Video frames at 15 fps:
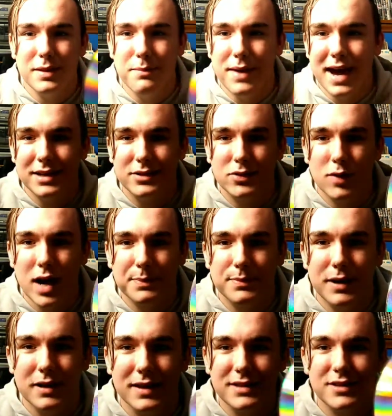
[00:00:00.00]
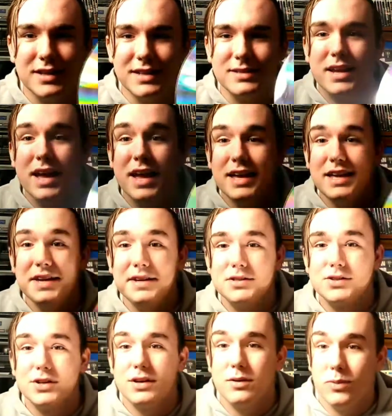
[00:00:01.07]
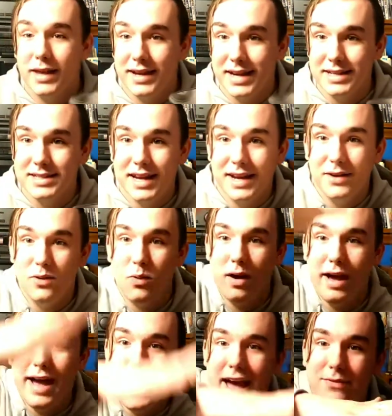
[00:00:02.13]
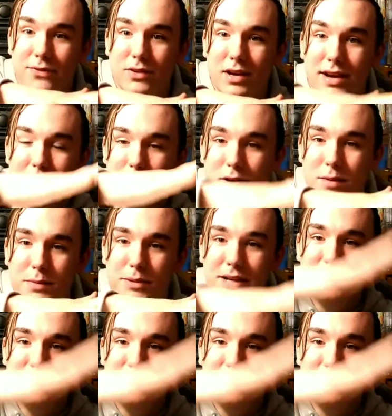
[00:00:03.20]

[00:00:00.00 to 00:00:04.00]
bad crap about LaserDisc is, like I said, an hour can be played